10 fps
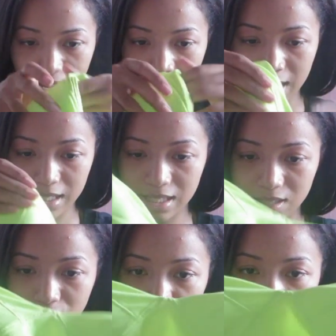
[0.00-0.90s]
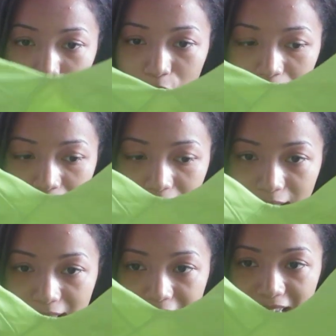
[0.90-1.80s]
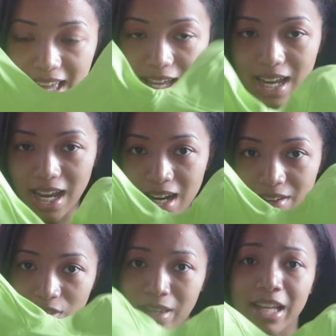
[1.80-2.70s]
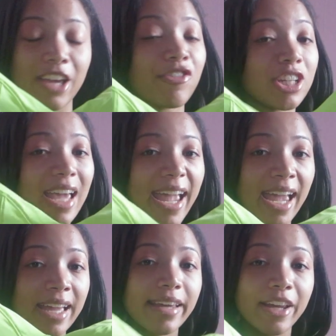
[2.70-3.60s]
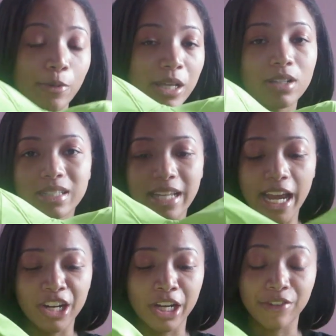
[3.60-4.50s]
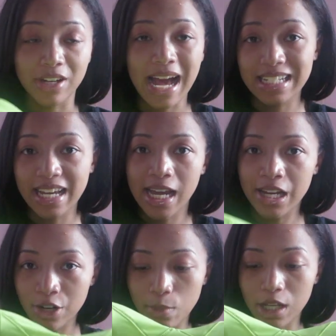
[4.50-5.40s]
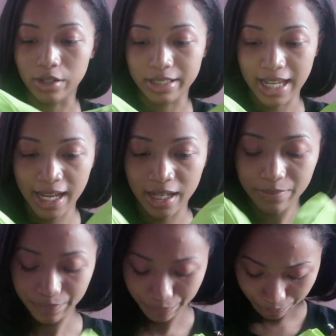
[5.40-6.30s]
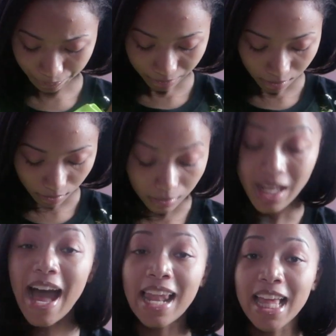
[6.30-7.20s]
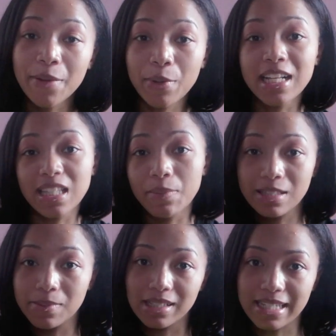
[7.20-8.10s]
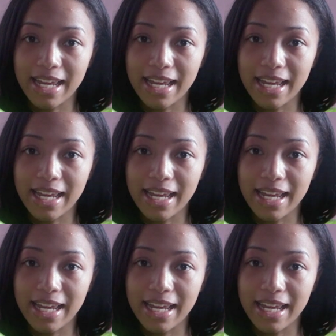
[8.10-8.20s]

And it's really pretty. And I feel like if you're tan, it'll make you look tanner. If you're not tan, it'll make you look tan. I like it because it makes me look